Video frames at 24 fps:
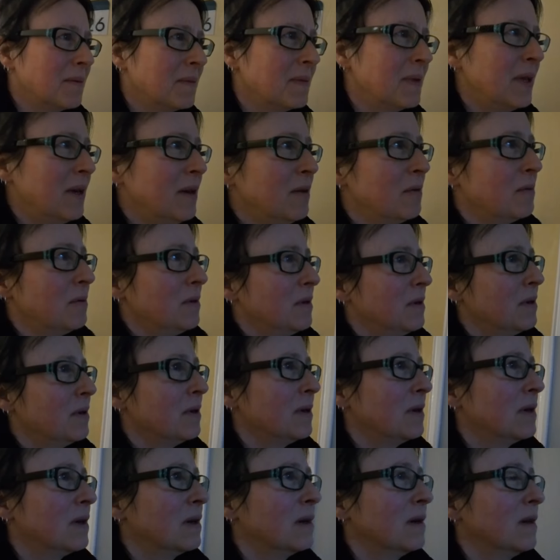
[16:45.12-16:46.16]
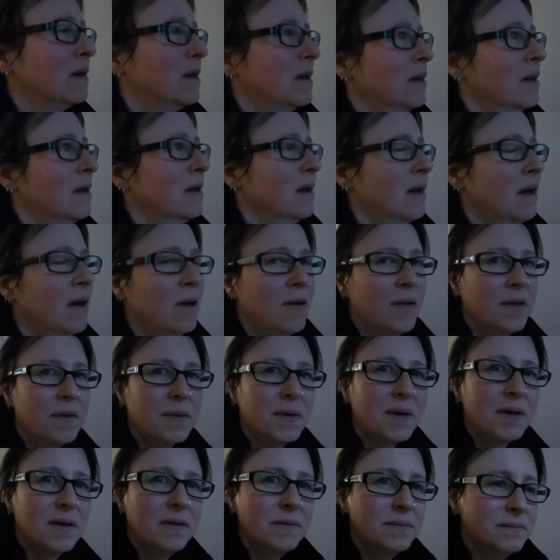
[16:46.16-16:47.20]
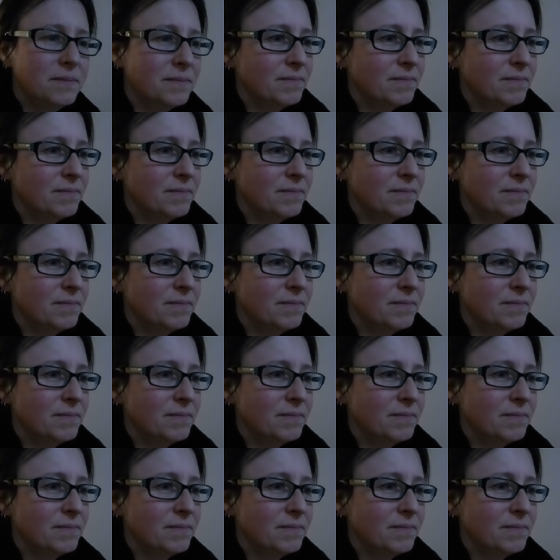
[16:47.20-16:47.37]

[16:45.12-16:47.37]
No. Oh, there we are.